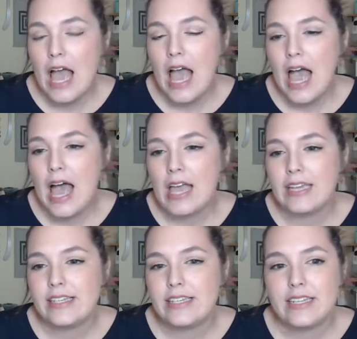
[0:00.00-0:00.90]

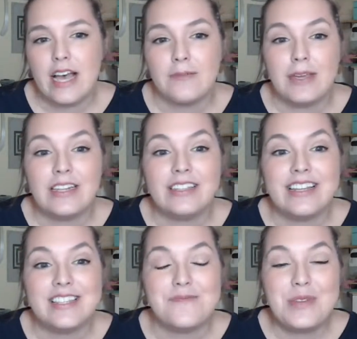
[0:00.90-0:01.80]
And Amanda
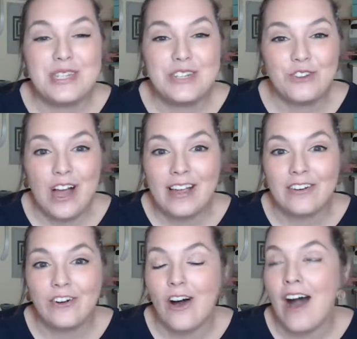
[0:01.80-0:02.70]
likes the minty
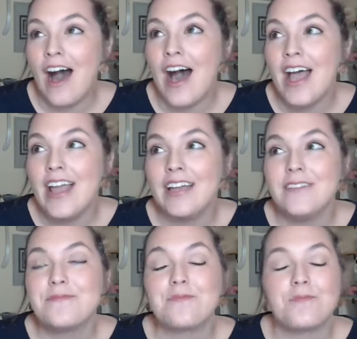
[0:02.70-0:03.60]
triangle. I
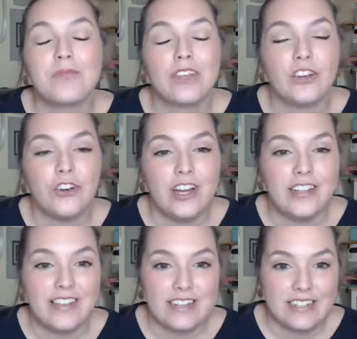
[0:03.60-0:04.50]

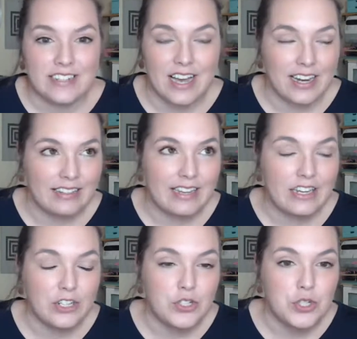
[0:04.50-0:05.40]
created that design
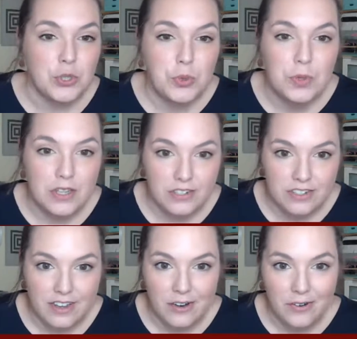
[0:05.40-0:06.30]
like 2 years
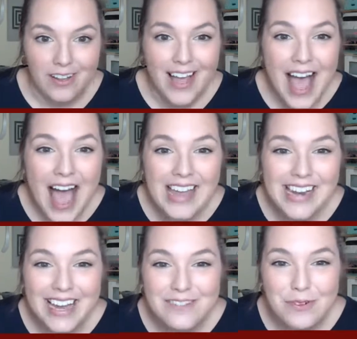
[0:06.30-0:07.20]
ago and
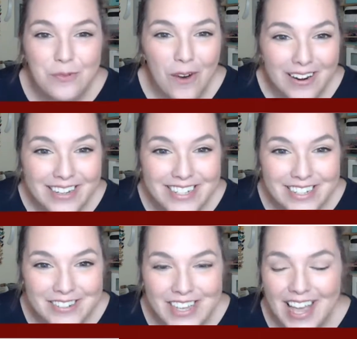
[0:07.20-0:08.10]
I have been wanting to
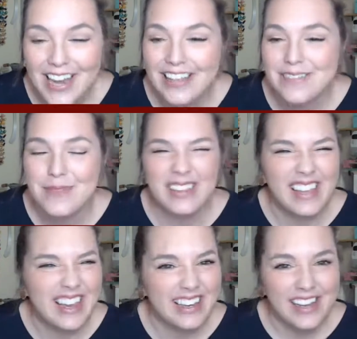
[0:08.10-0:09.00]
use it, and it's been
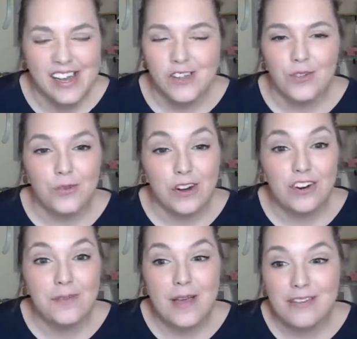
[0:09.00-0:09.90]
like the
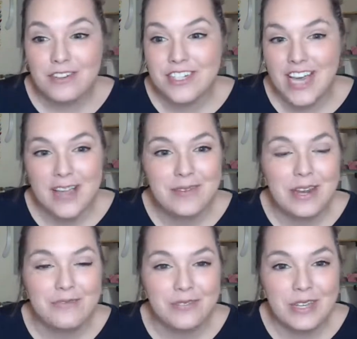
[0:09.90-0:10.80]
runner-up every time, and
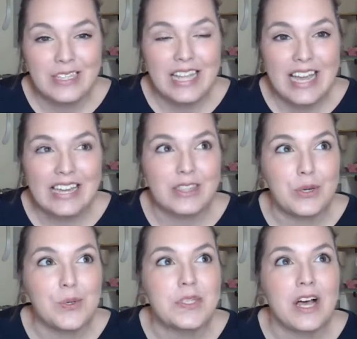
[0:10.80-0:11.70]
I feel like
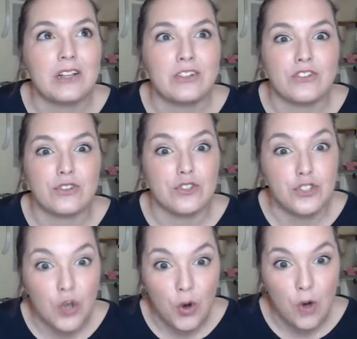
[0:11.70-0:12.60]
those colors are
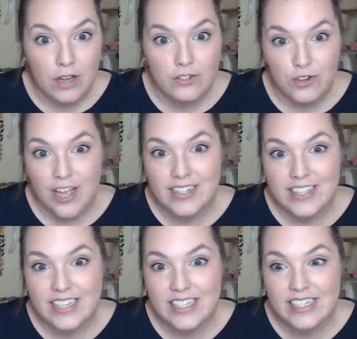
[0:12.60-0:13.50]
so on trend
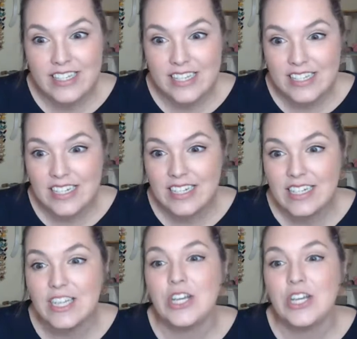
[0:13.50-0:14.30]
this season.